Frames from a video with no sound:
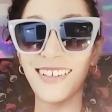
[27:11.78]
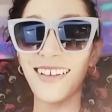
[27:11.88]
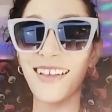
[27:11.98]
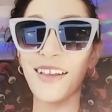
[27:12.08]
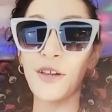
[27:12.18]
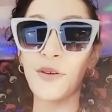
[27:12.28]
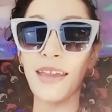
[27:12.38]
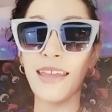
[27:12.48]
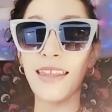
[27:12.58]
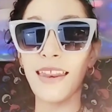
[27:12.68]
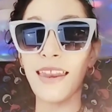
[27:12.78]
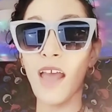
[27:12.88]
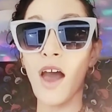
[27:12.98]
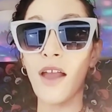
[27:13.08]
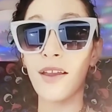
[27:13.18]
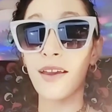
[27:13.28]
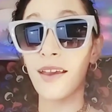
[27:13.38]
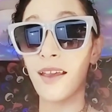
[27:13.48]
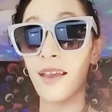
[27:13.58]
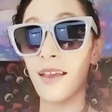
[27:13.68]
created an ark,
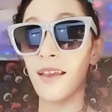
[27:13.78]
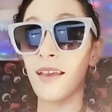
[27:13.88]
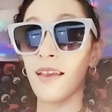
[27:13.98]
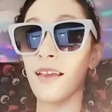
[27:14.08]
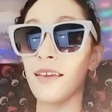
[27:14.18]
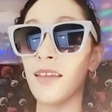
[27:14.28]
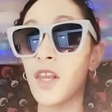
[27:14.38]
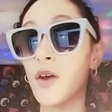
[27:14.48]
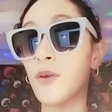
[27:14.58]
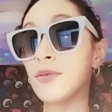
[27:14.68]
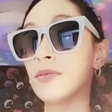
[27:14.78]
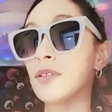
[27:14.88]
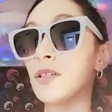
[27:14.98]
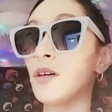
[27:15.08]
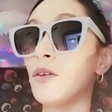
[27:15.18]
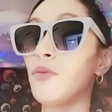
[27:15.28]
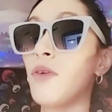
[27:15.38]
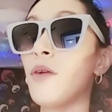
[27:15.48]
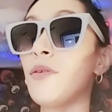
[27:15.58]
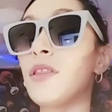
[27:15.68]
you know,
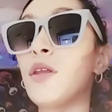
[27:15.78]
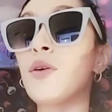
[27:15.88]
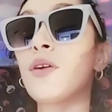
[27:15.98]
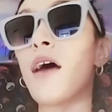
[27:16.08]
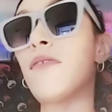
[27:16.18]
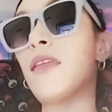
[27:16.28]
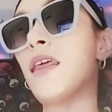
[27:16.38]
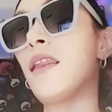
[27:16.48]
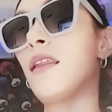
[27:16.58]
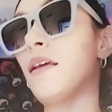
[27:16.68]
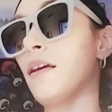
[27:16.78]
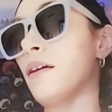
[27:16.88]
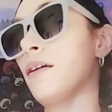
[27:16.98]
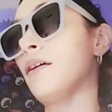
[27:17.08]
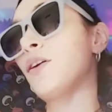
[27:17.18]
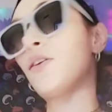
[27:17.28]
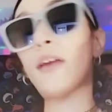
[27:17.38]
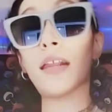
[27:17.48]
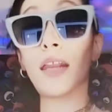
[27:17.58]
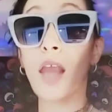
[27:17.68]
wrote the new covenant,
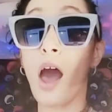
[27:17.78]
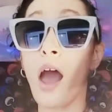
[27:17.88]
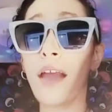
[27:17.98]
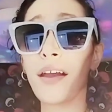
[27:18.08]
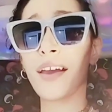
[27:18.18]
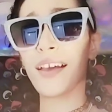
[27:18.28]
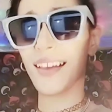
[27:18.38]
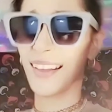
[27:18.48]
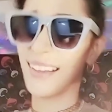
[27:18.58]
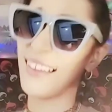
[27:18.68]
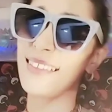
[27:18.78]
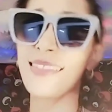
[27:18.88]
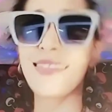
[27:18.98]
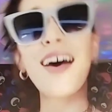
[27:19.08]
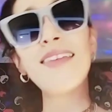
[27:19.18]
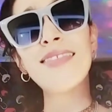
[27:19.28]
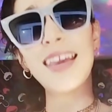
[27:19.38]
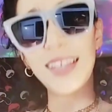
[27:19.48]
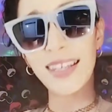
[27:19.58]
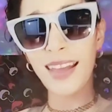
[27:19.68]
created an ark, and thought that,
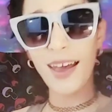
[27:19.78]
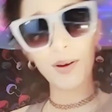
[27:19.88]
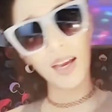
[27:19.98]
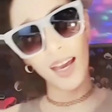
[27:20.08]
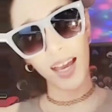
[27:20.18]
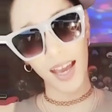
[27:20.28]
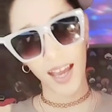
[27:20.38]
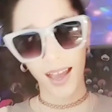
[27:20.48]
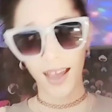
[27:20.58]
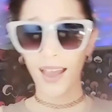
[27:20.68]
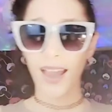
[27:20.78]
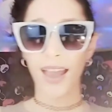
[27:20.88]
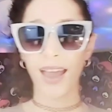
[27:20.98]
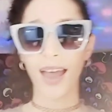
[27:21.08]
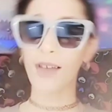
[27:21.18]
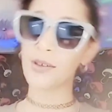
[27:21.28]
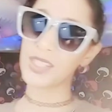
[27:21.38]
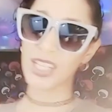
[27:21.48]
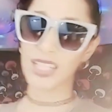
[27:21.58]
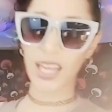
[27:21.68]
you know, I was
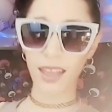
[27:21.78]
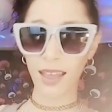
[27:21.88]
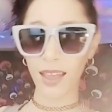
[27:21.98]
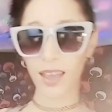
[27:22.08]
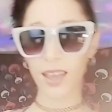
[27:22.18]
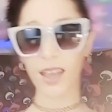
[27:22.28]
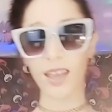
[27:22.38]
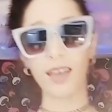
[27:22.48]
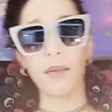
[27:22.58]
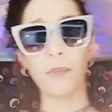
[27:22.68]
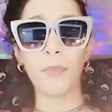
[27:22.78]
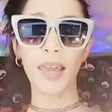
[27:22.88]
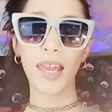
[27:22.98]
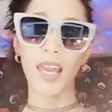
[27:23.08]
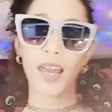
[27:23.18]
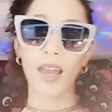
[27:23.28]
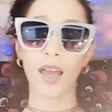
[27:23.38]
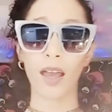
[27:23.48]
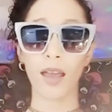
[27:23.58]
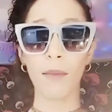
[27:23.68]
just gonna be
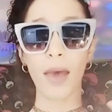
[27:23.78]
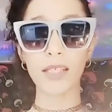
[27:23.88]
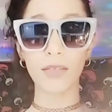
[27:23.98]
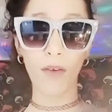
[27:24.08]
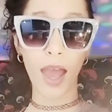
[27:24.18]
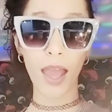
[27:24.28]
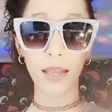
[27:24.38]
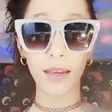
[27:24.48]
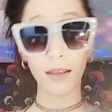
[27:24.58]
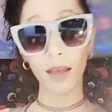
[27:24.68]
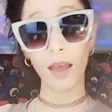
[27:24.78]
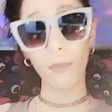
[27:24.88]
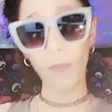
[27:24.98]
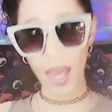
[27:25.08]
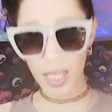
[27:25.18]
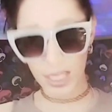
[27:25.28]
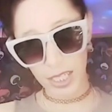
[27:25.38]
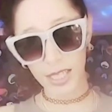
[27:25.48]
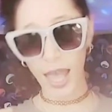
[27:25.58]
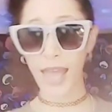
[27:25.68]
pacified that is
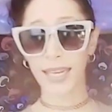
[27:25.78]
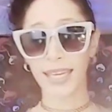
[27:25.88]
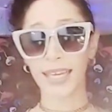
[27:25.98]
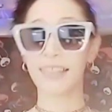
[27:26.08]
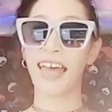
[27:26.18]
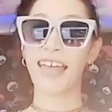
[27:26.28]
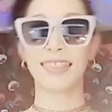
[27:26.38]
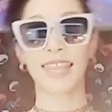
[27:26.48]
society that thinks